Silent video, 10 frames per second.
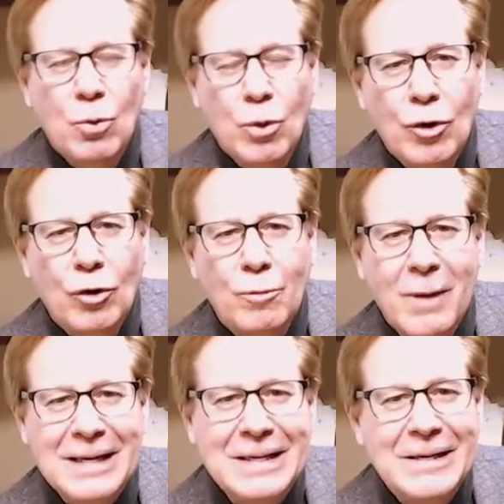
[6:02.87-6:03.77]
world
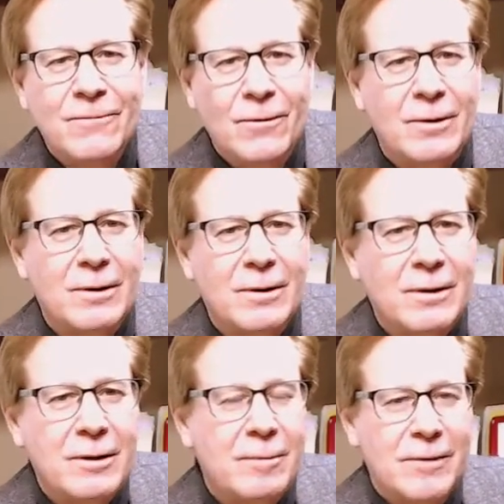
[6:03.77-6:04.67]
might differ a little
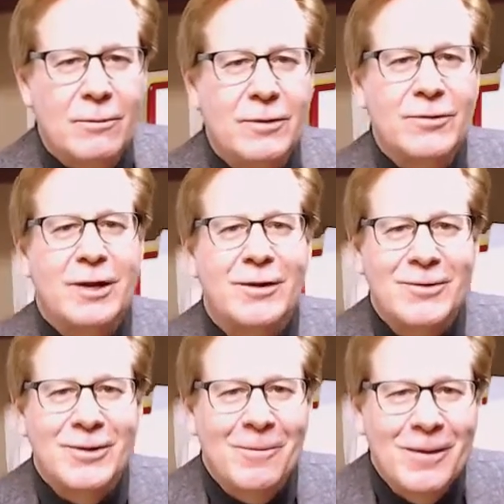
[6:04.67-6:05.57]
bit than the real estate
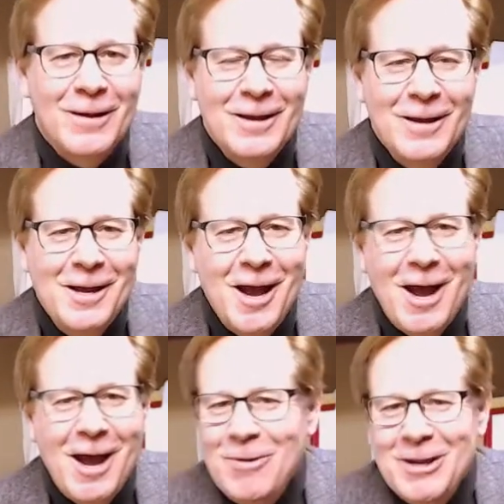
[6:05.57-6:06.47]
exam.
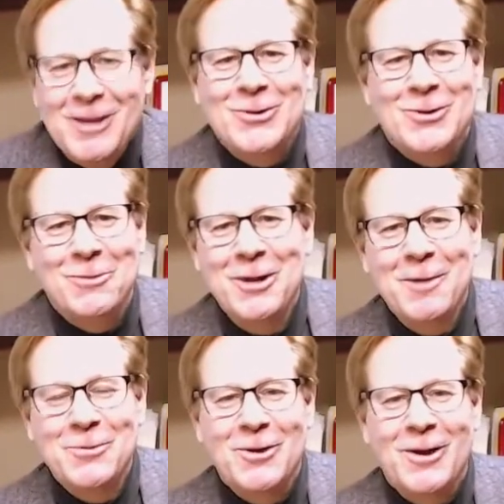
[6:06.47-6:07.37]
I'm going to give you some
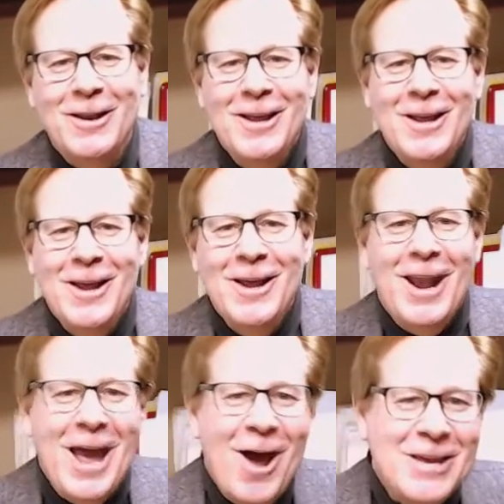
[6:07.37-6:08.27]
tips on
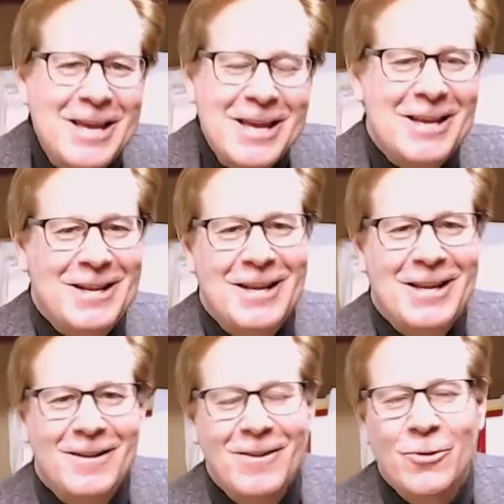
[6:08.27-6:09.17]
how to get
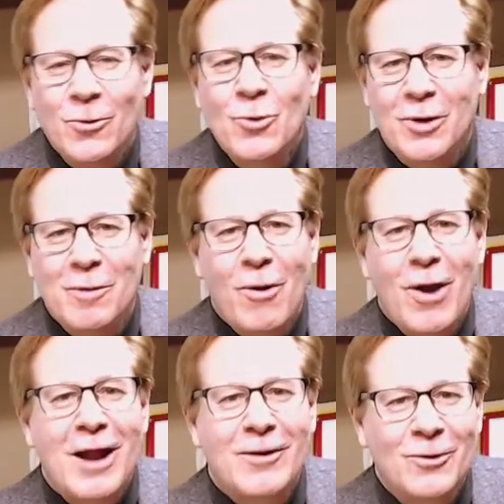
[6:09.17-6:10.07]
through into
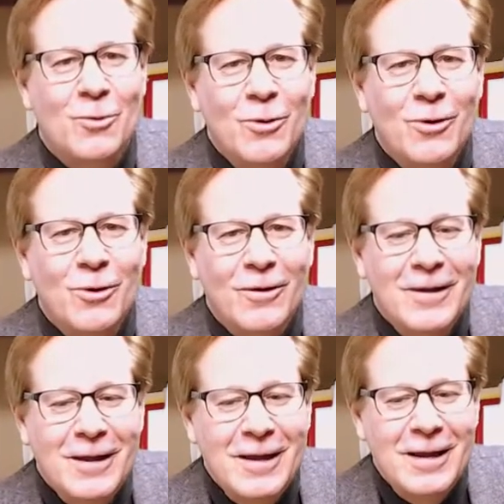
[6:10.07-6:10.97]
practical world
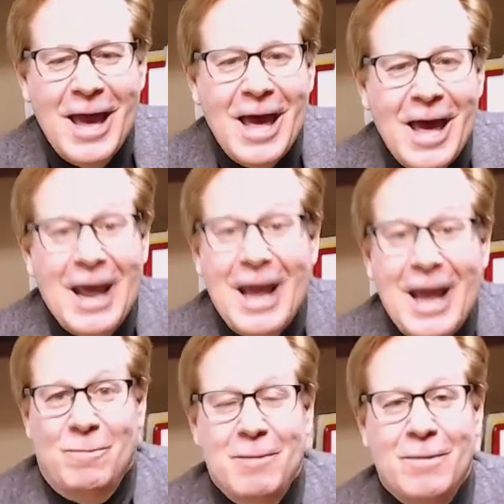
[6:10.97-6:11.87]
and how to
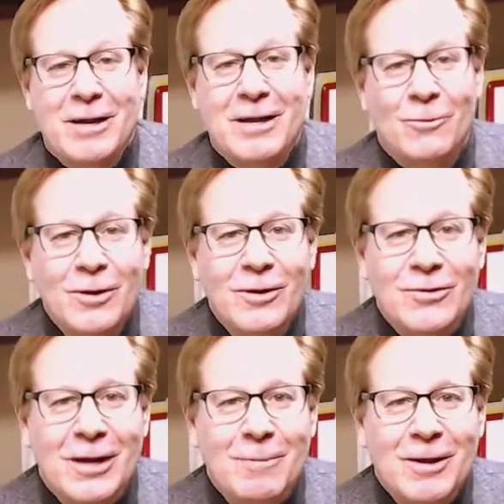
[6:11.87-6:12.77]
actually make money in real
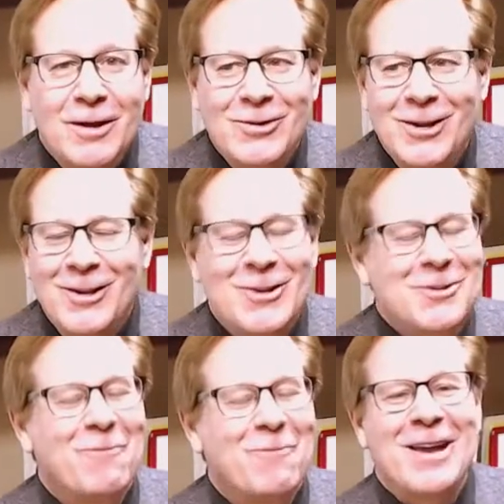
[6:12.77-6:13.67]
estate, because it is
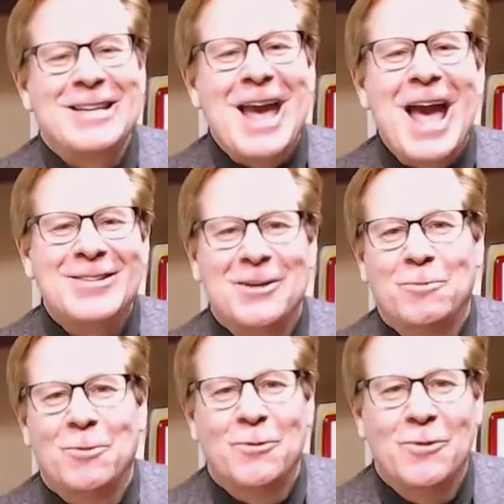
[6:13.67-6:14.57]
a fantastic
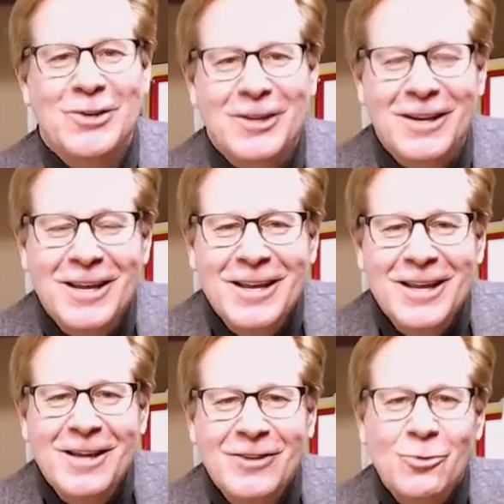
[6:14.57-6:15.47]
profession.
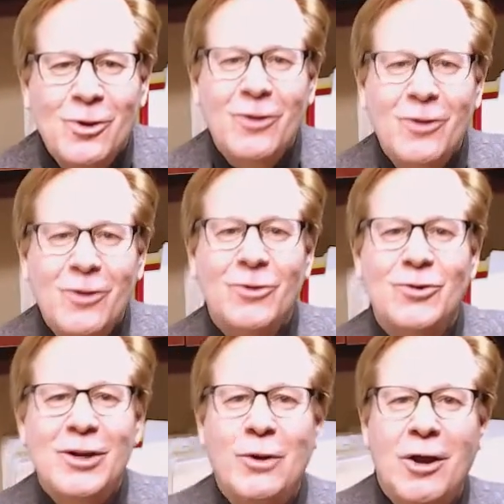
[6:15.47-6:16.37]
It's one of those
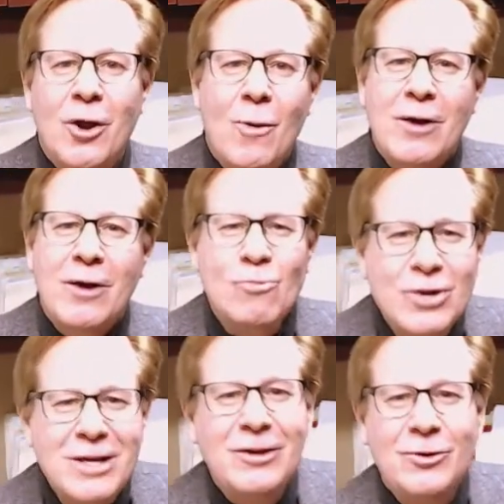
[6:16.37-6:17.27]
things where you can go out and
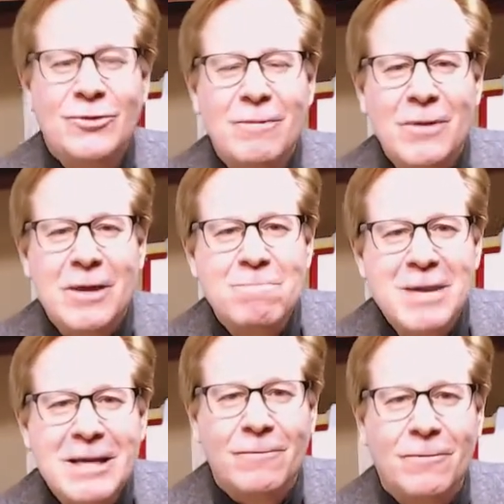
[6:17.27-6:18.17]
really do something
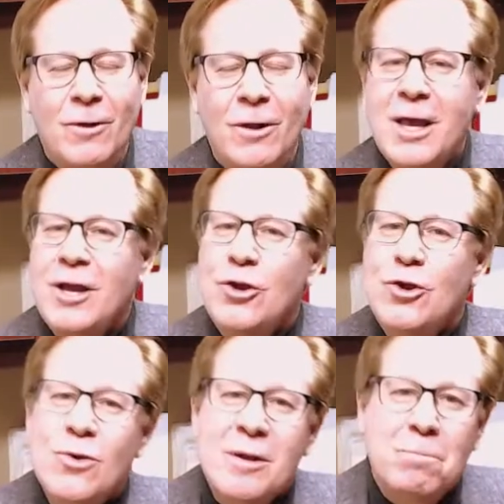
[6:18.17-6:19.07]
meaningful.
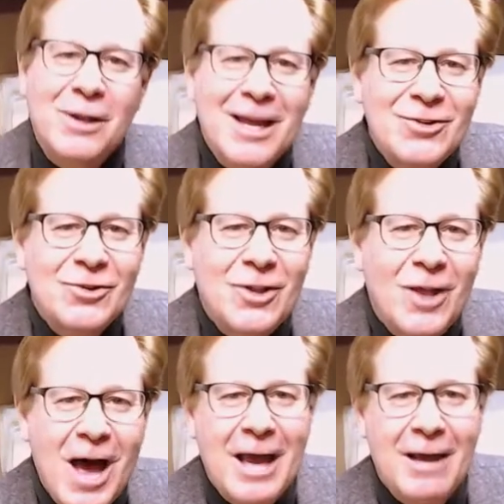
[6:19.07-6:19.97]
You can bless
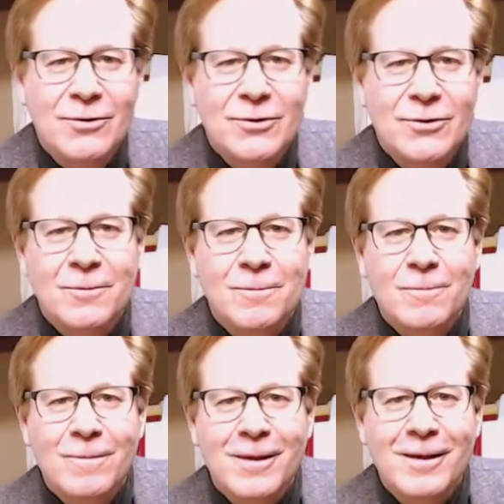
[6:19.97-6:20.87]
lives
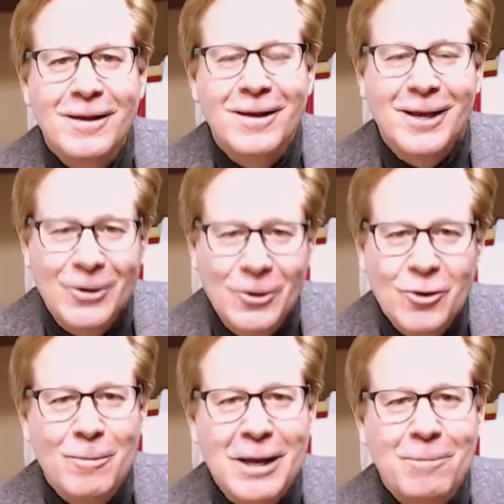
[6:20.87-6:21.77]
and you
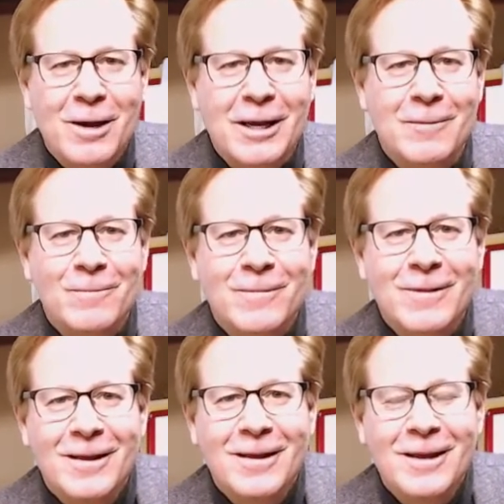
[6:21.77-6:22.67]
can make money.
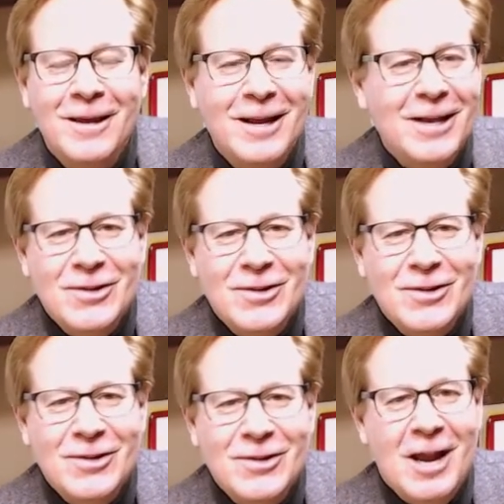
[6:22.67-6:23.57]
And that's
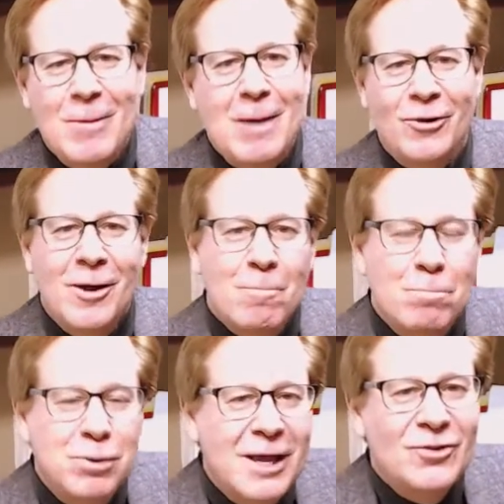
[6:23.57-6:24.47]
kind of my mantra.
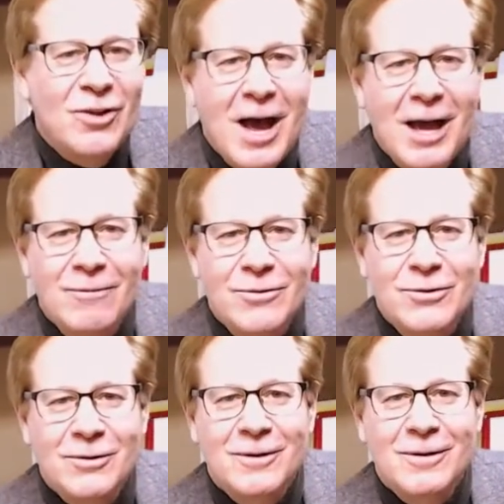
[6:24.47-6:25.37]
Bless
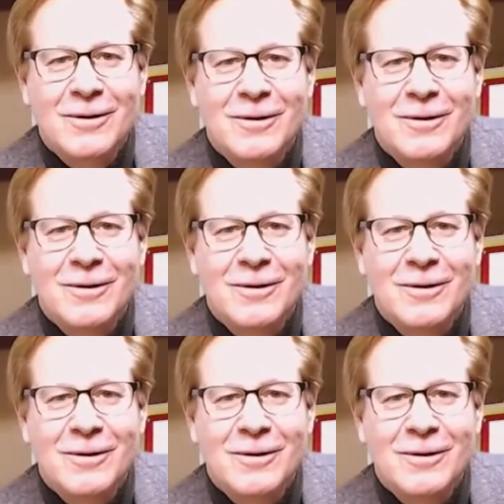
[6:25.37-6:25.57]
lives,